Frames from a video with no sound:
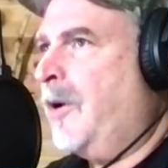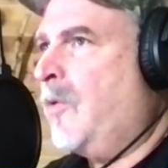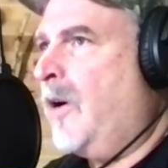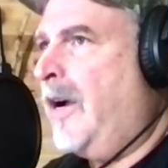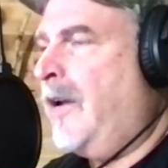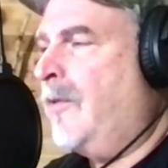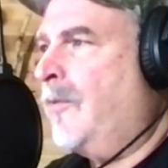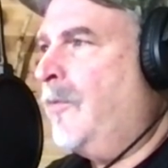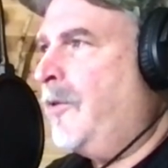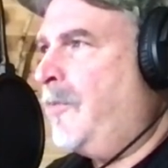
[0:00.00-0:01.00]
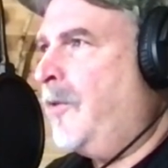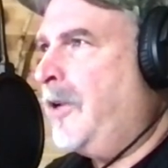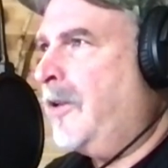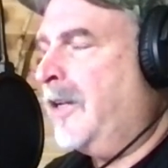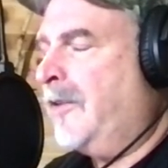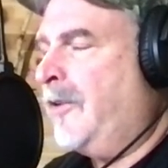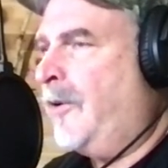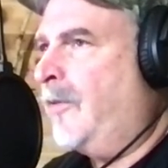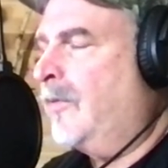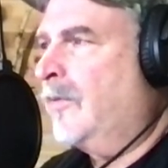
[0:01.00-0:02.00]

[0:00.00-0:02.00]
quiet, or what do you like to do?